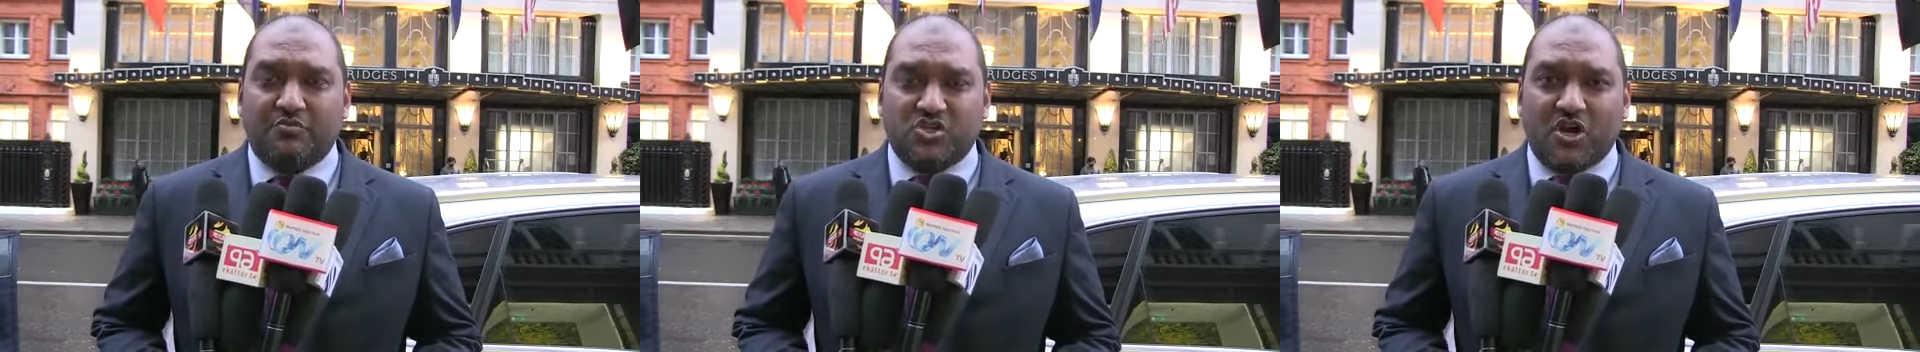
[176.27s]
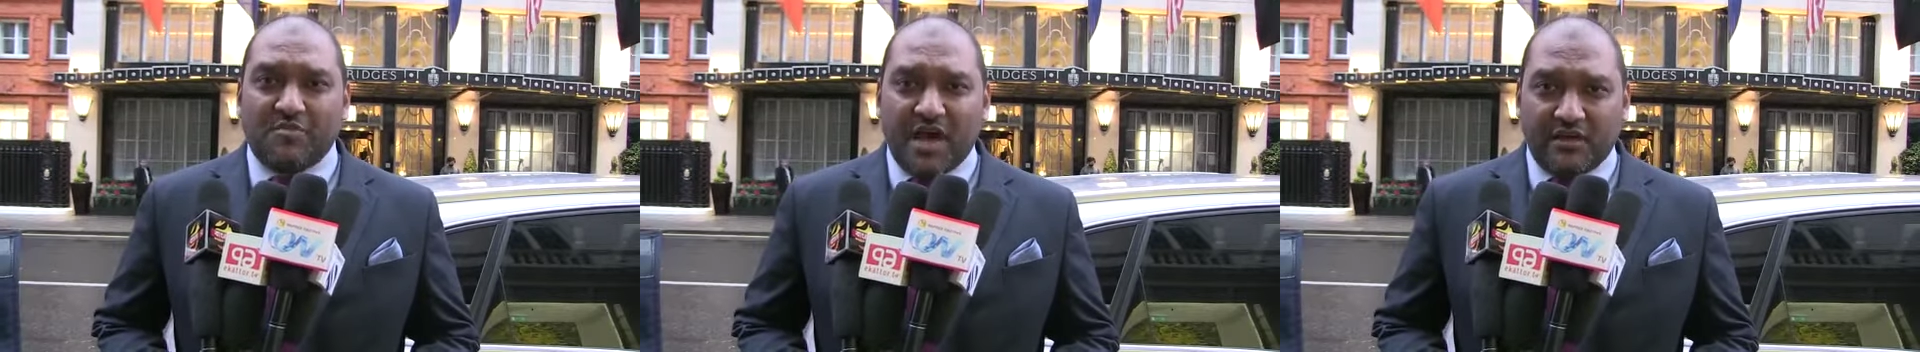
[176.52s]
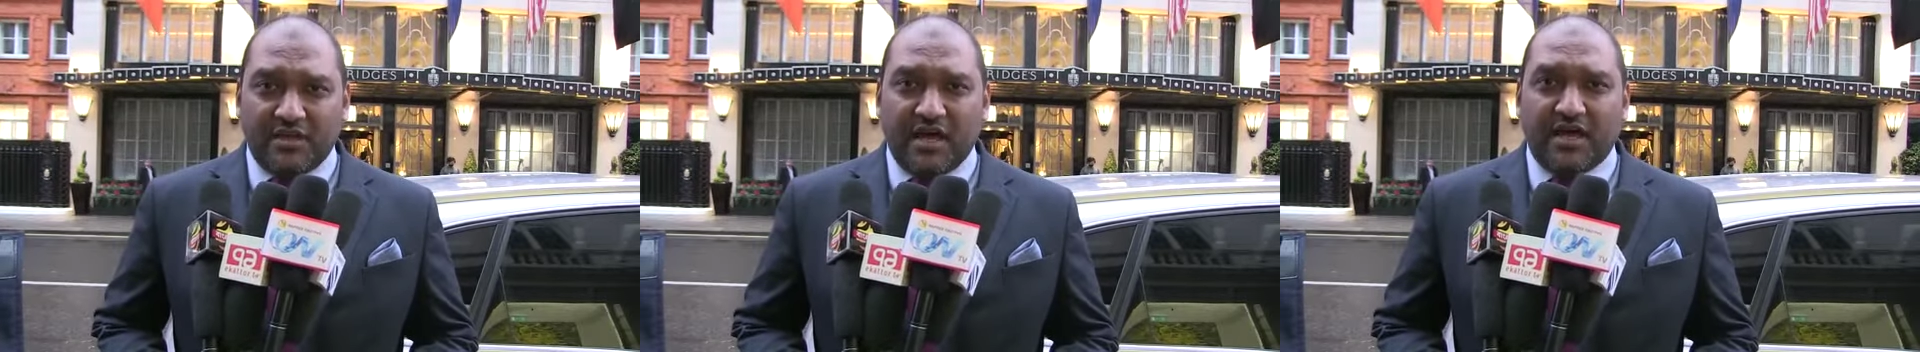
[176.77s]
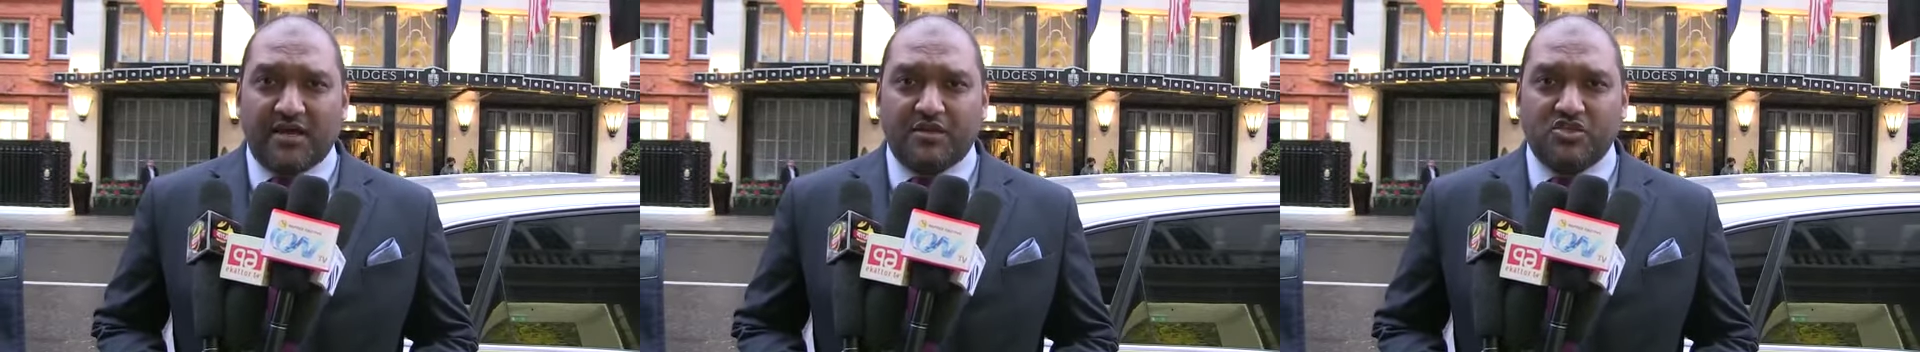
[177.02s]
Joy
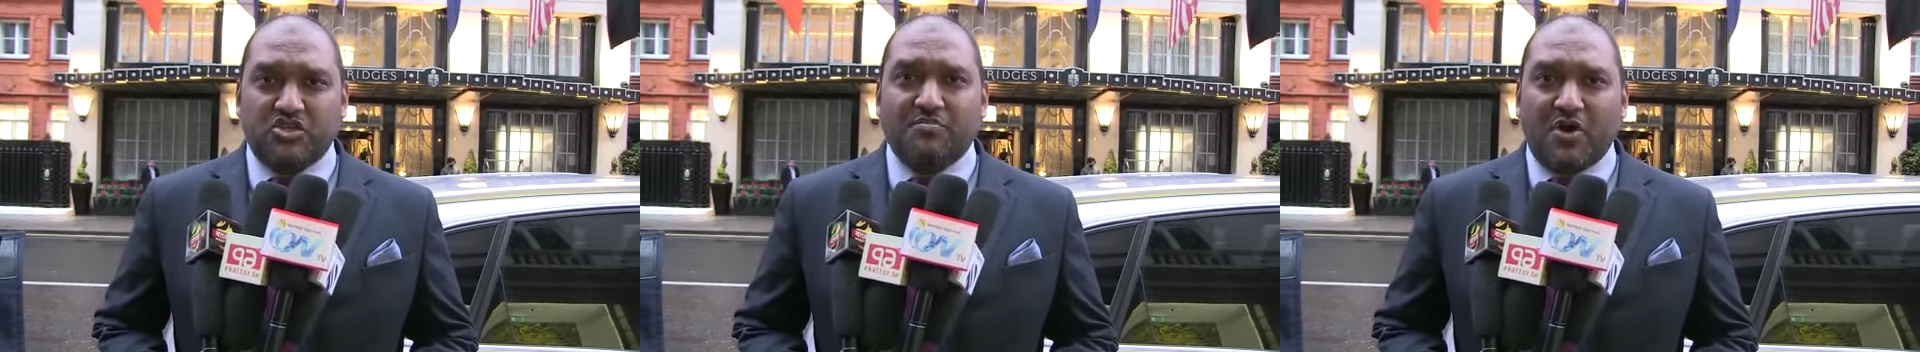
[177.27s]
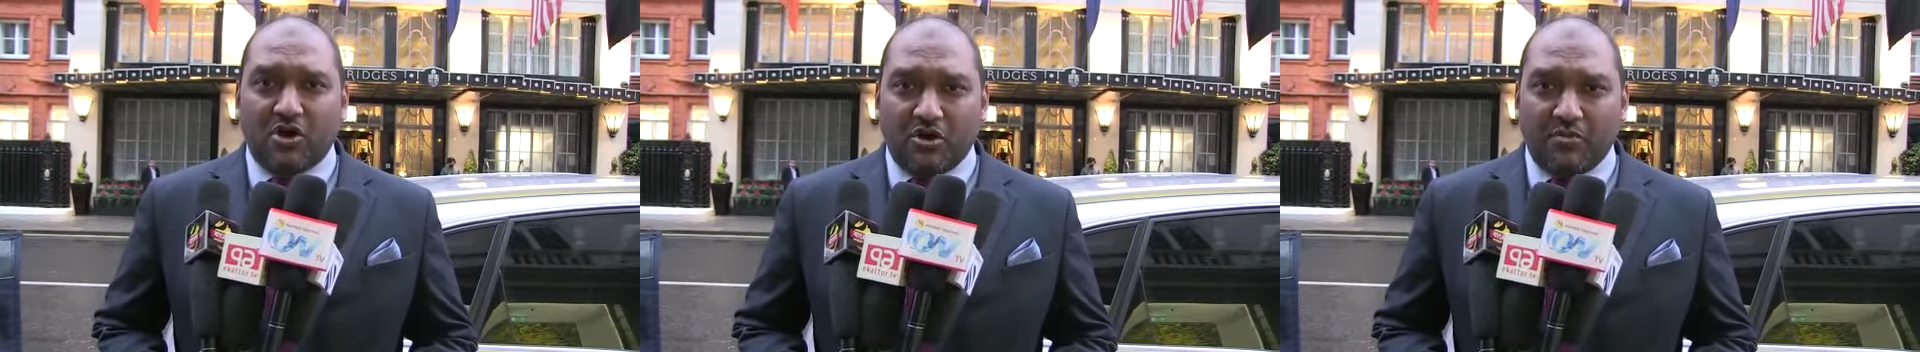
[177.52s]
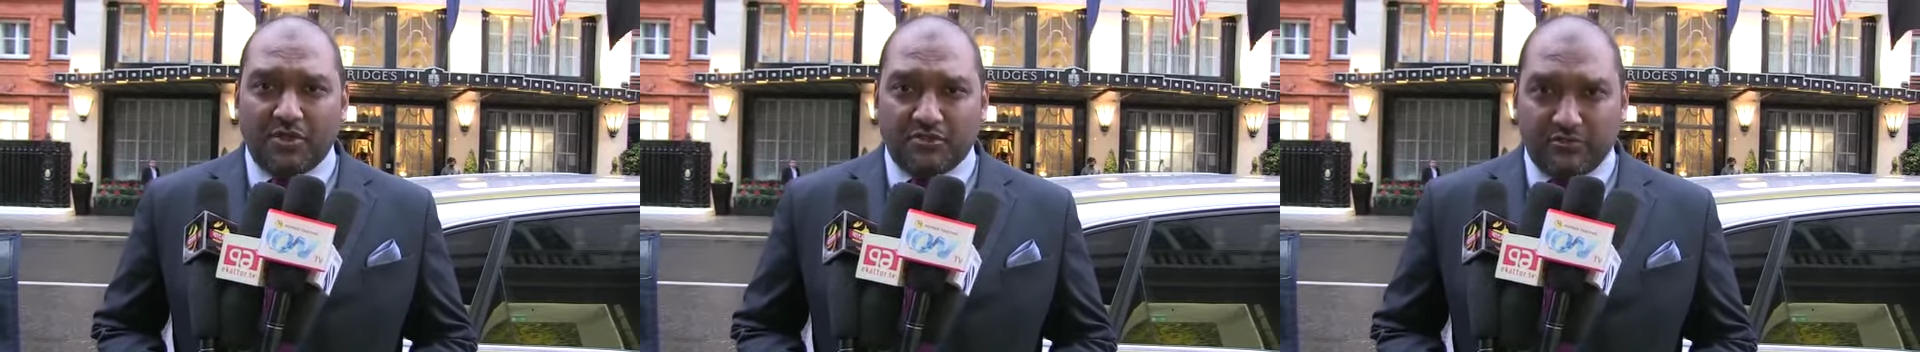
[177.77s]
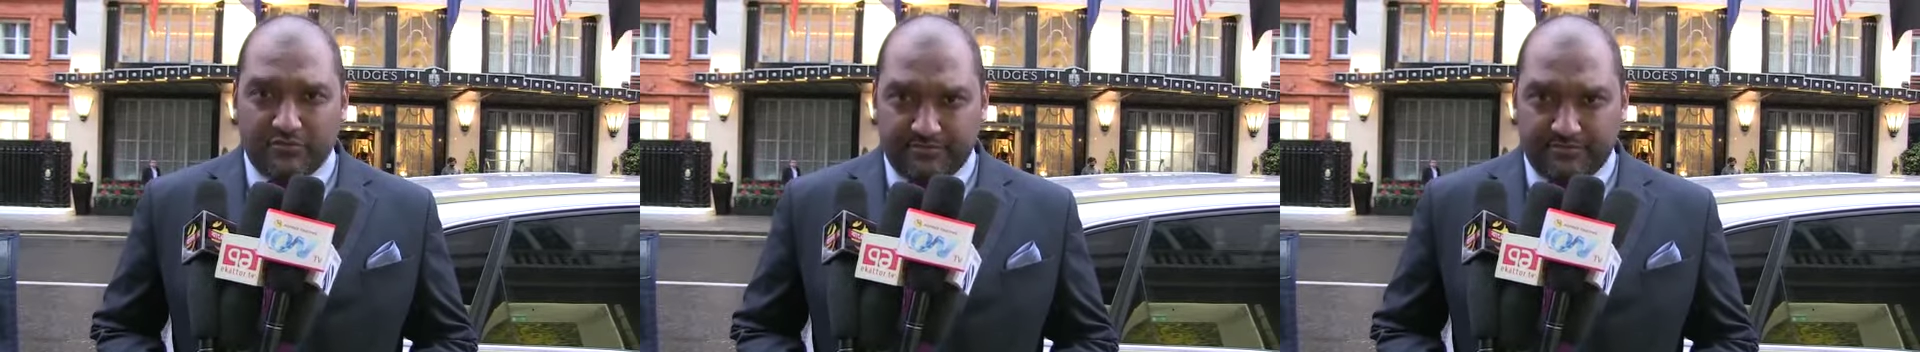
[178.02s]
Bangla, Joy Bangabandhu.